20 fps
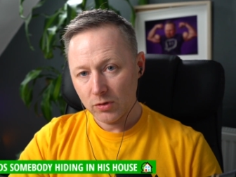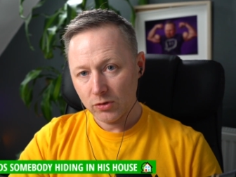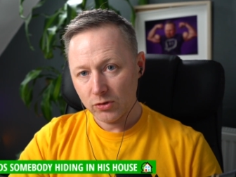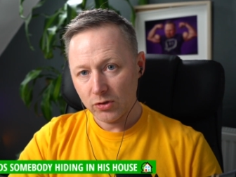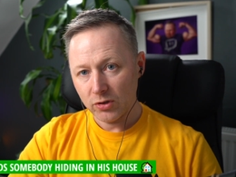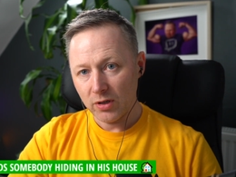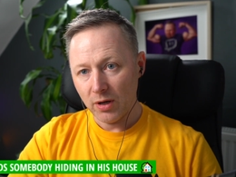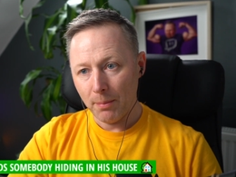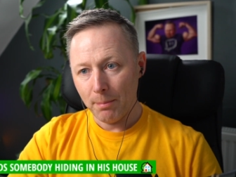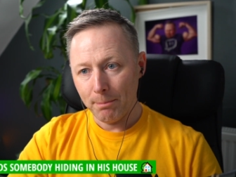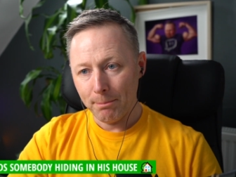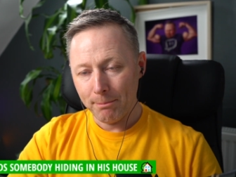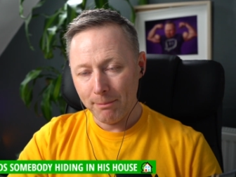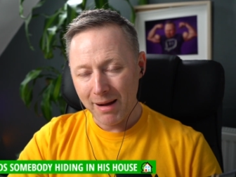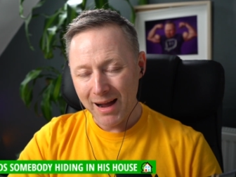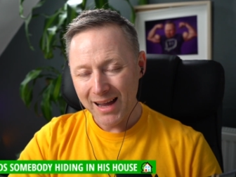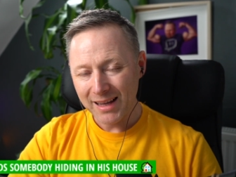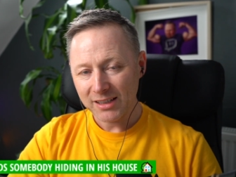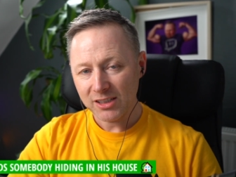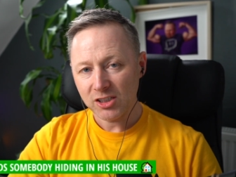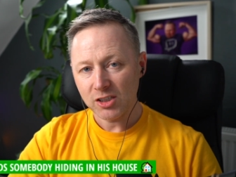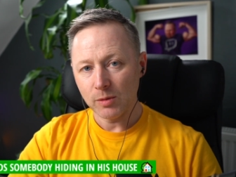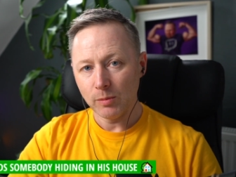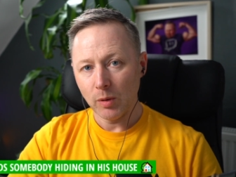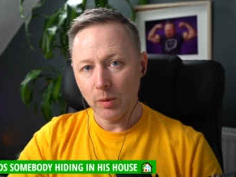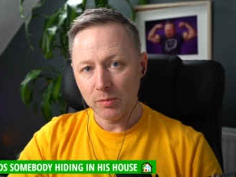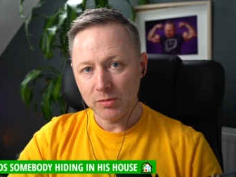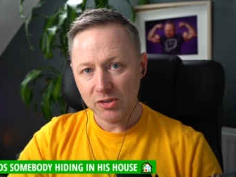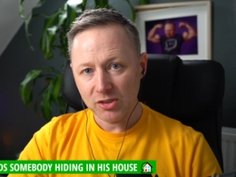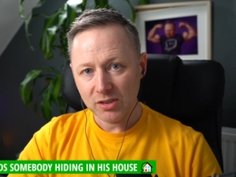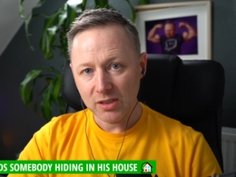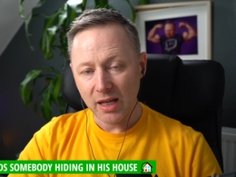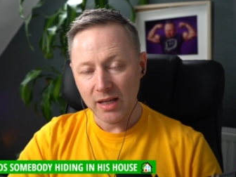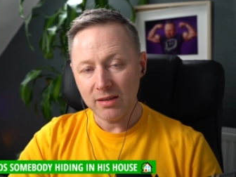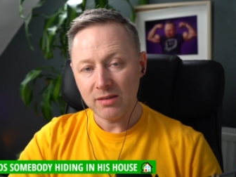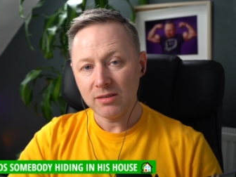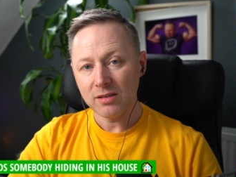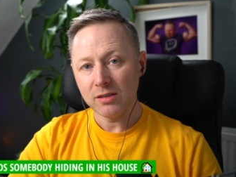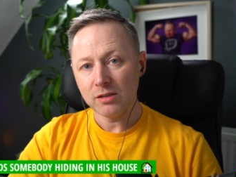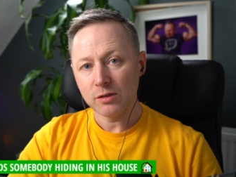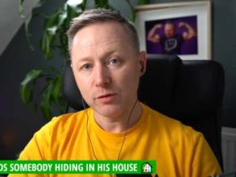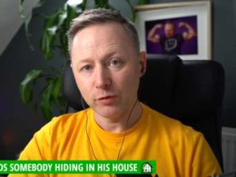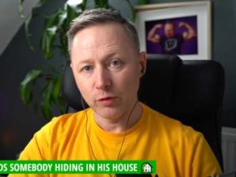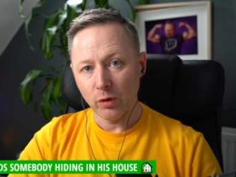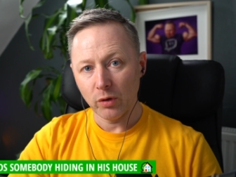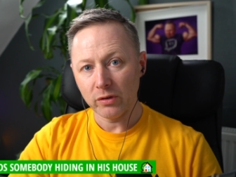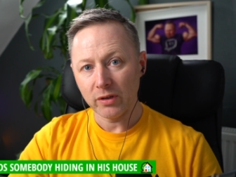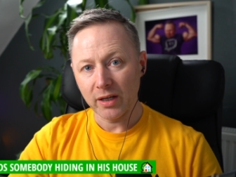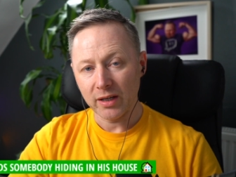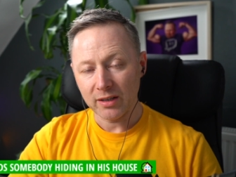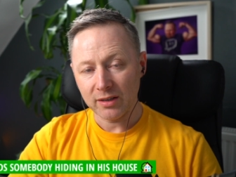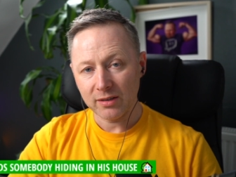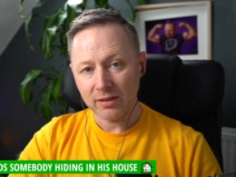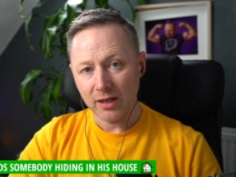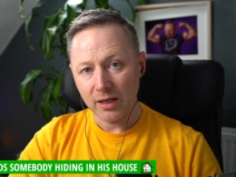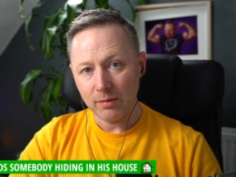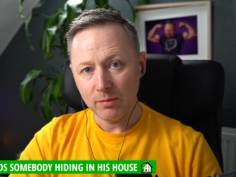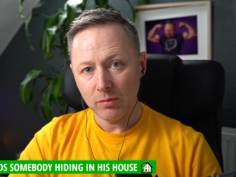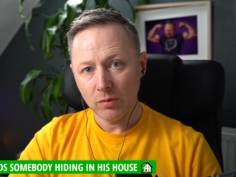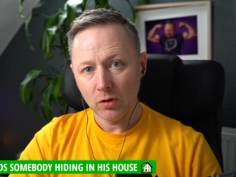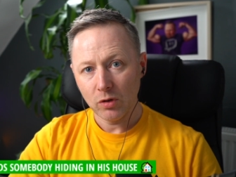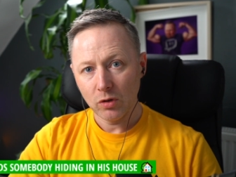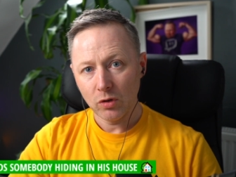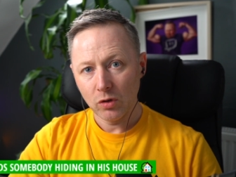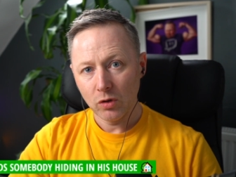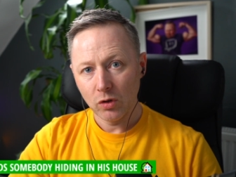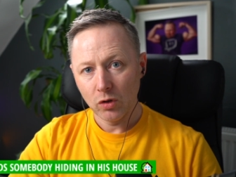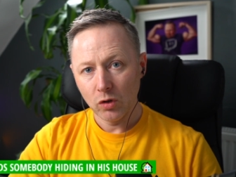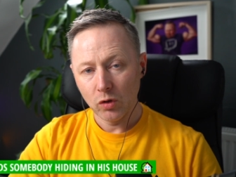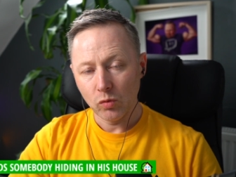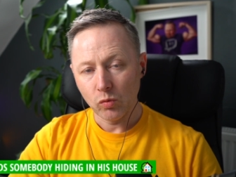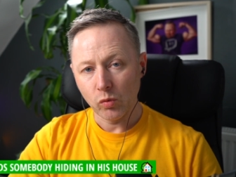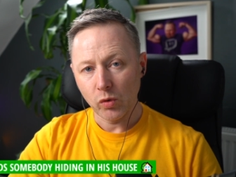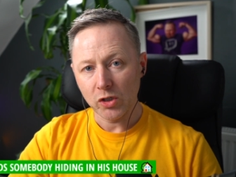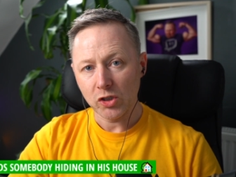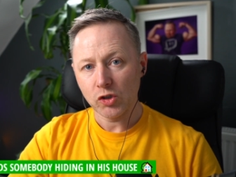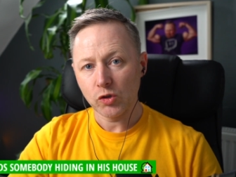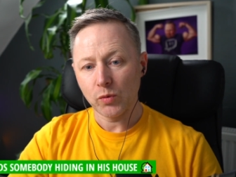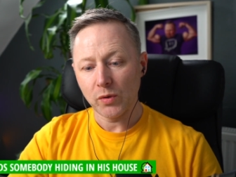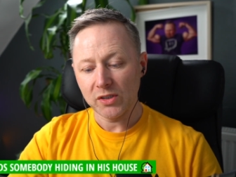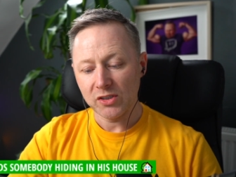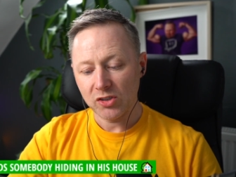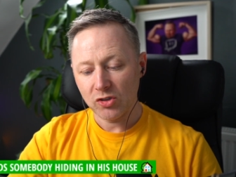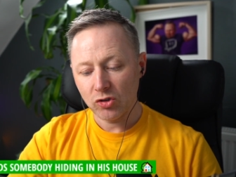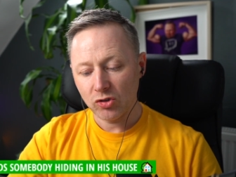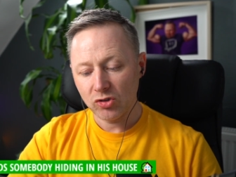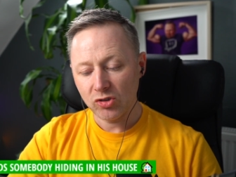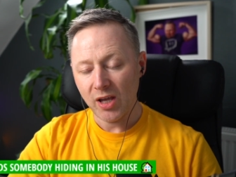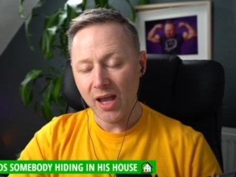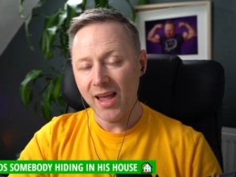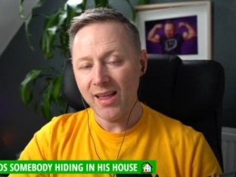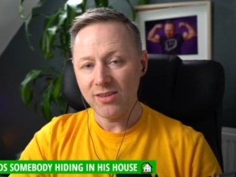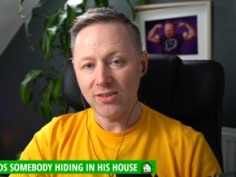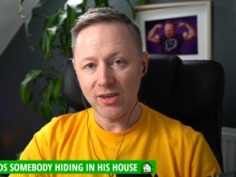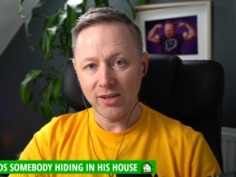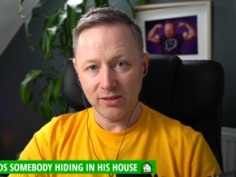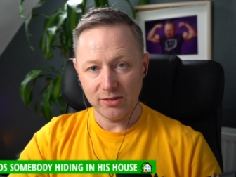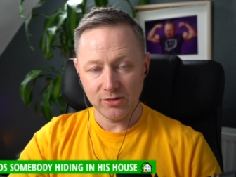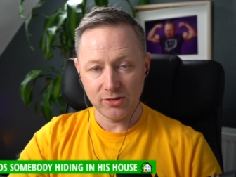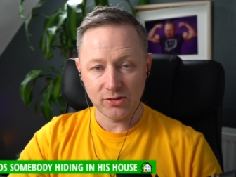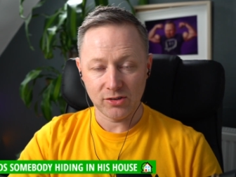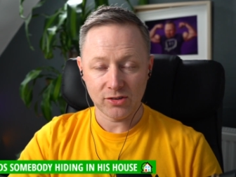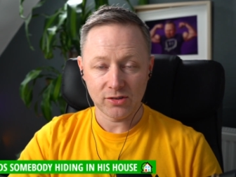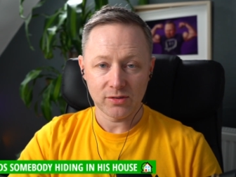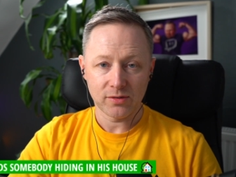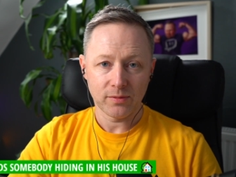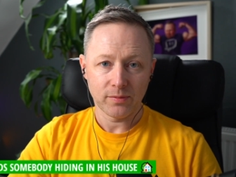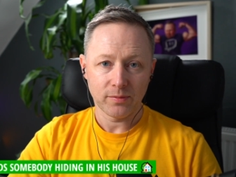to the maximum sentence for that crime, which was ten years.